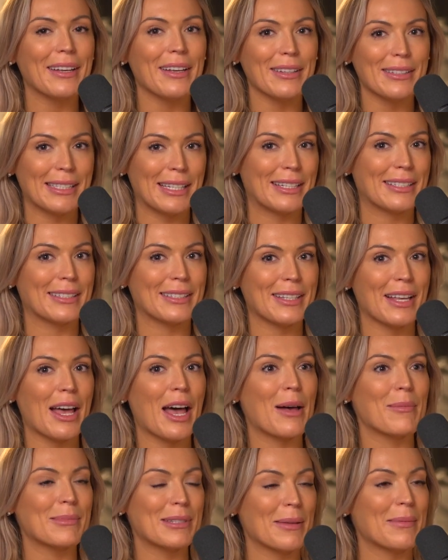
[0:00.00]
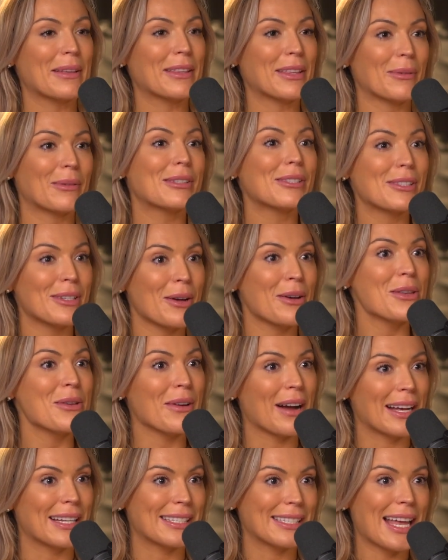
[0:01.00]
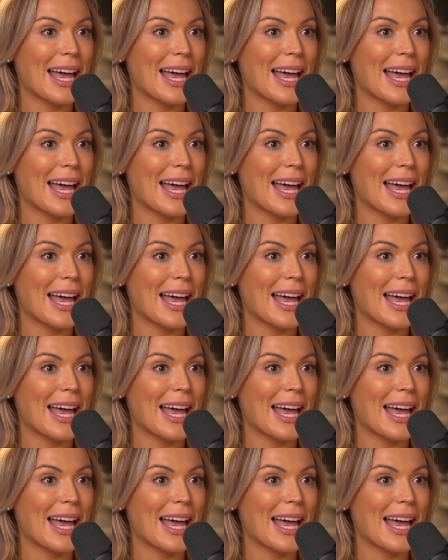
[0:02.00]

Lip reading: seen as something that would slow you guys